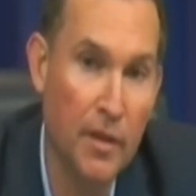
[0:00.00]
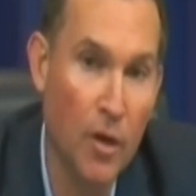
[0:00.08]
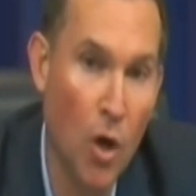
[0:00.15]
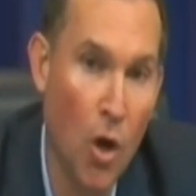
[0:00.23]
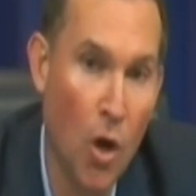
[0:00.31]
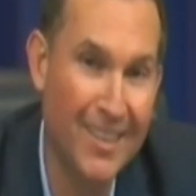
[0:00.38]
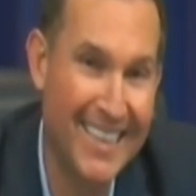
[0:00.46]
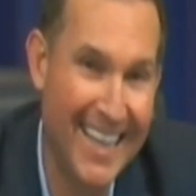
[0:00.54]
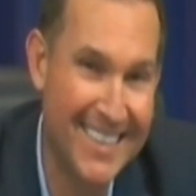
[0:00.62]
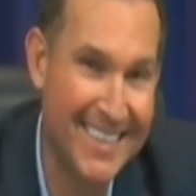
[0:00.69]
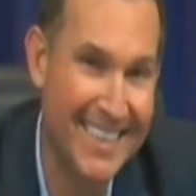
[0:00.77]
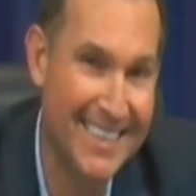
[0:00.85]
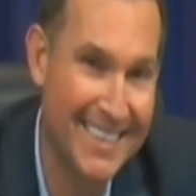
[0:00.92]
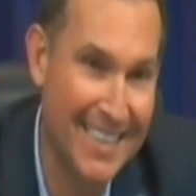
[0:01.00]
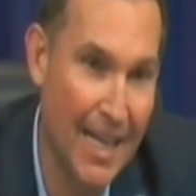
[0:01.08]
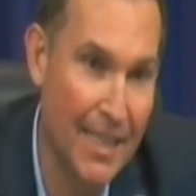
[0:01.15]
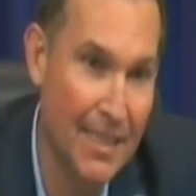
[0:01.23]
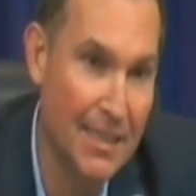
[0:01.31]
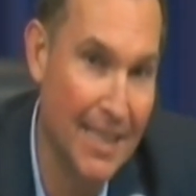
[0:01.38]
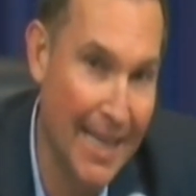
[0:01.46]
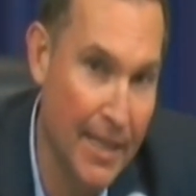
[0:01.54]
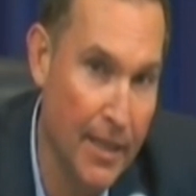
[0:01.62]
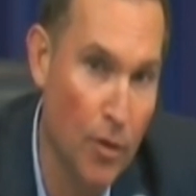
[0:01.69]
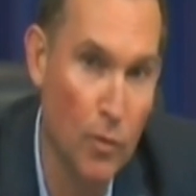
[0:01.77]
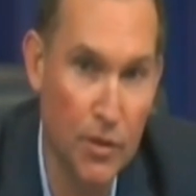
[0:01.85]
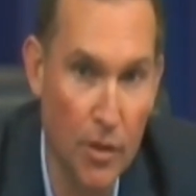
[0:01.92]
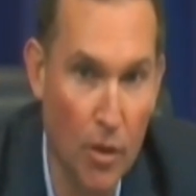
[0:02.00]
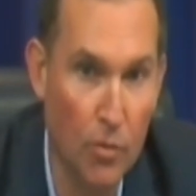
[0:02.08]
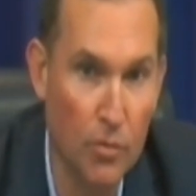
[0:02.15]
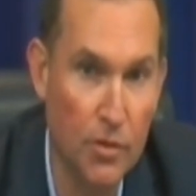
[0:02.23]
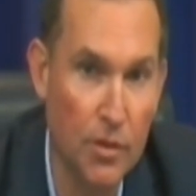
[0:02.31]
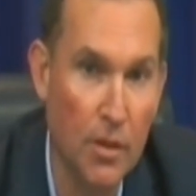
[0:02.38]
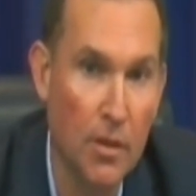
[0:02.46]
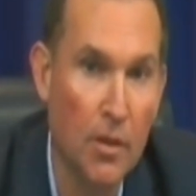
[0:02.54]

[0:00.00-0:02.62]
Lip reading: and all testing sites send their results